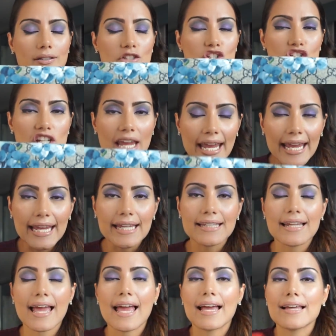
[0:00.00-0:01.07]

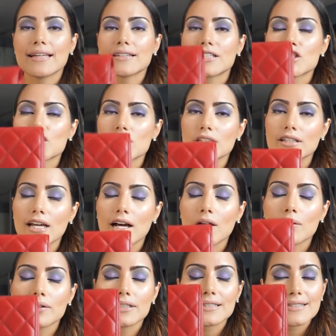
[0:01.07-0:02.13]
chain, and the
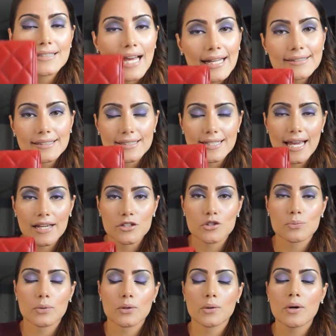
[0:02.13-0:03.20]
Chanel is not
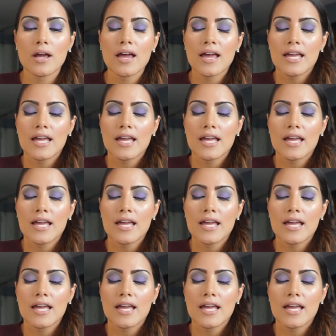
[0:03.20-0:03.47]
detachable.